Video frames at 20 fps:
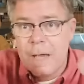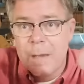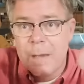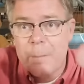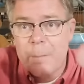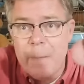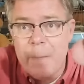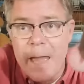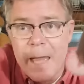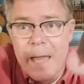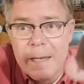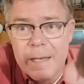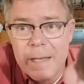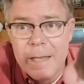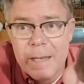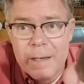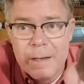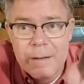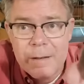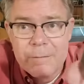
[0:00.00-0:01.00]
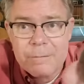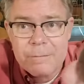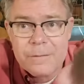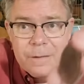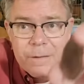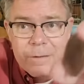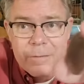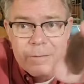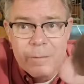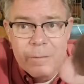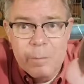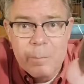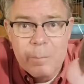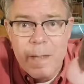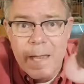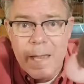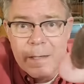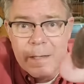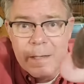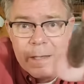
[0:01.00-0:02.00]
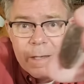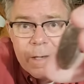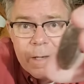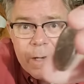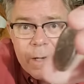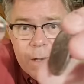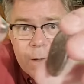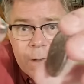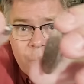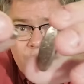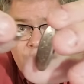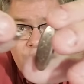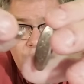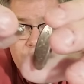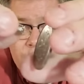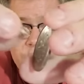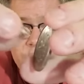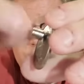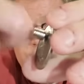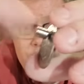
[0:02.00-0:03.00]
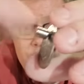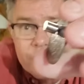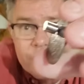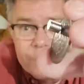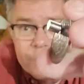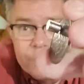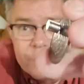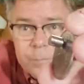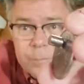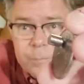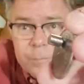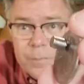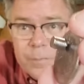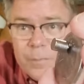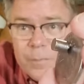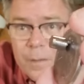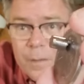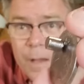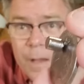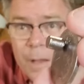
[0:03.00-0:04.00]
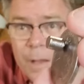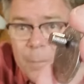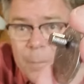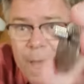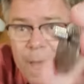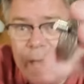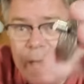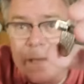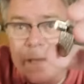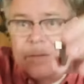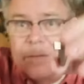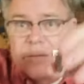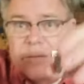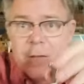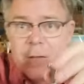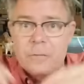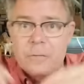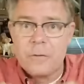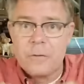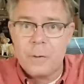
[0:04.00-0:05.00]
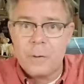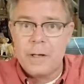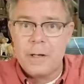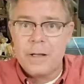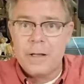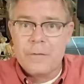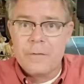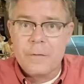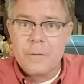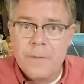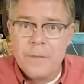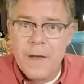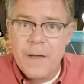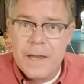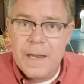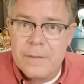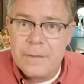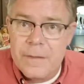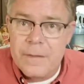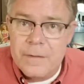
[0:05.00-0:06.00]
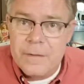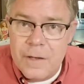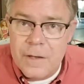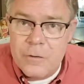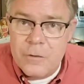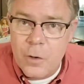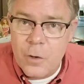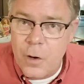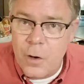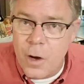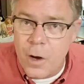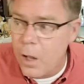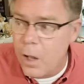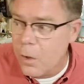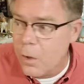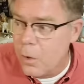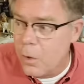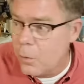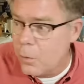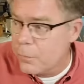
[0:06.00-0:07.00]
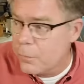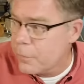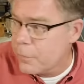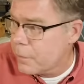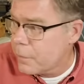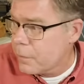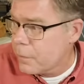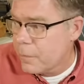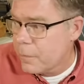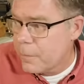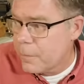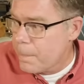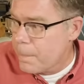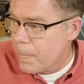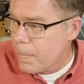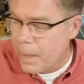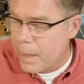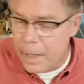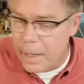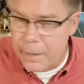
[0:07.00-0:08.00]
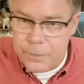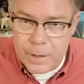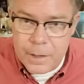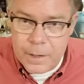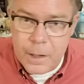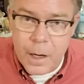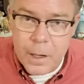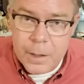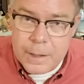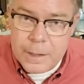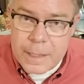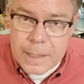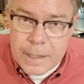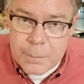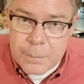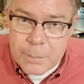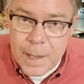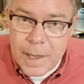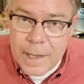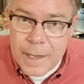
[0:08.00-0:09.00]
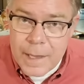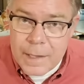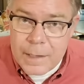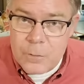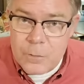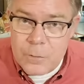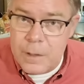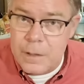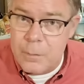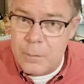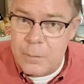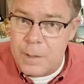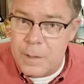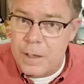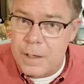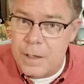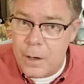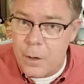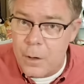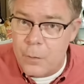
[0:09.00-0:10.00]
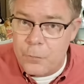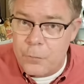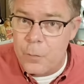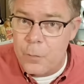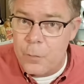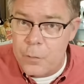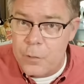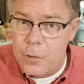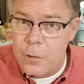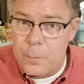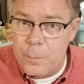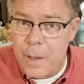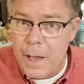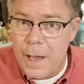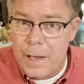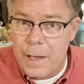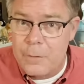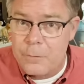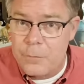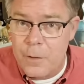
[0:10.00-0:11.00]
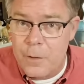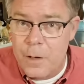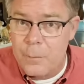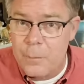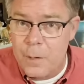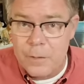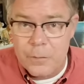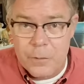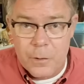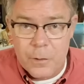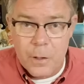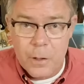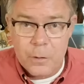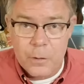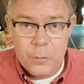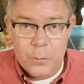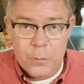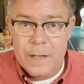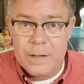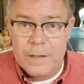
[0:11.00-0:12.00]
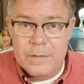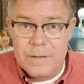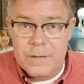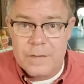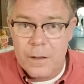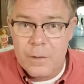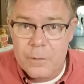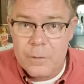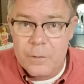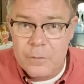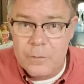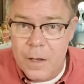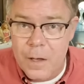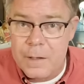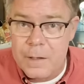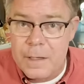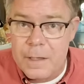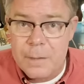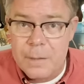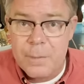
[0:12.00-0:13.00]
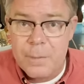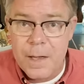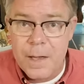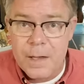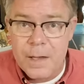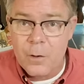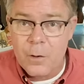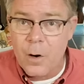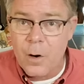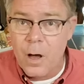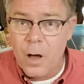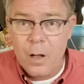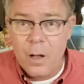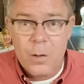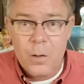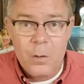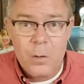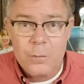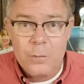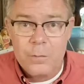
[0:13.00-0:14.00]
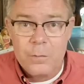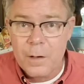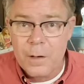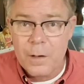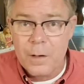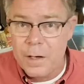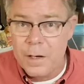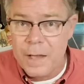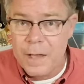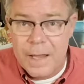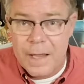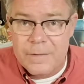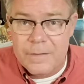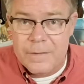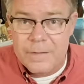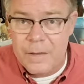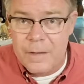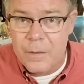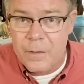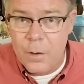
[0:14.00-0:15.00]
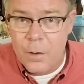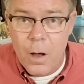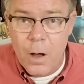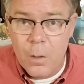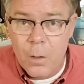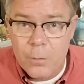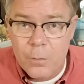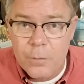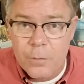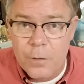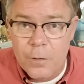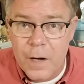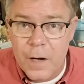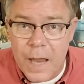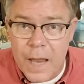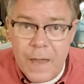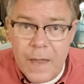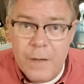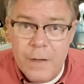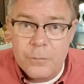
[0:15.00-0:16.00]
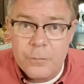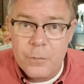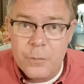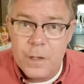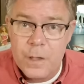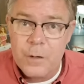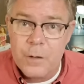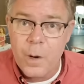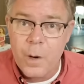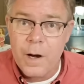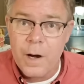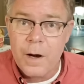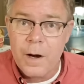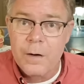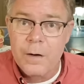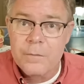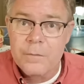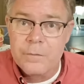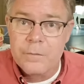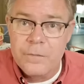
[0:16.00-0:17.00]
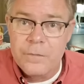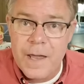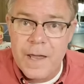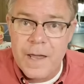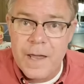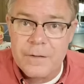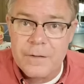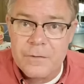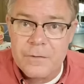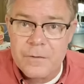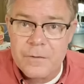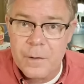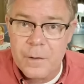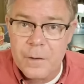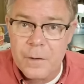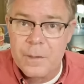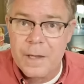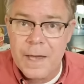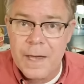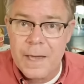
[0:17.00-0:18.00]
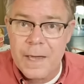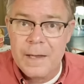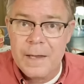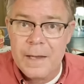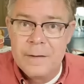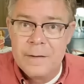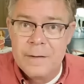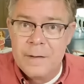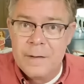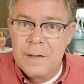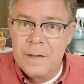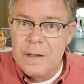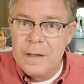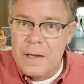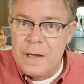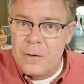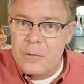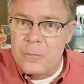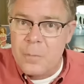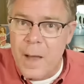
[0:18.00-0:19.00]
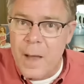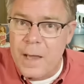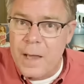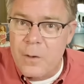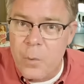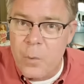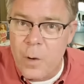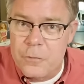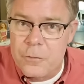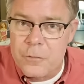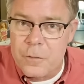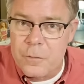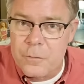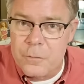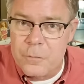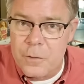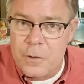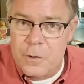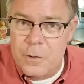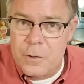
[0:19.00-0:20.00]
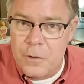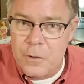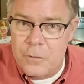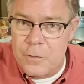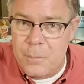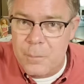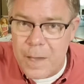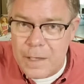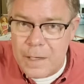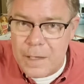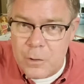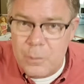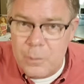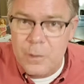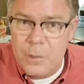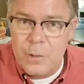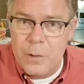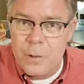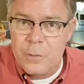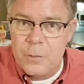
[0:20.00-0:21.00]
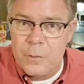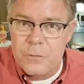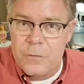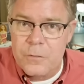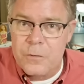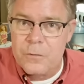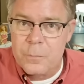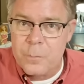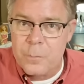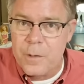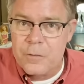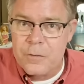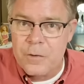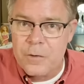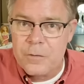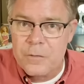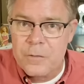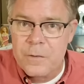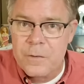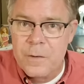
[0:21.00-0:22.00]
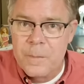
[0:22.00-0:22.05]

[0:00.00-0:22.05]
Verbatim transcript: a magnet, see this little magnet? Watch. A magnet sticks to it. It's a fake. These things are all over. I think on eBay, you need to be careful who you're buying from, right? There are great sellers on eBay. They're all over. On Etsy, they're all over everywhere. Fakes, okay? Here's my question for you Does it make you a little suspicious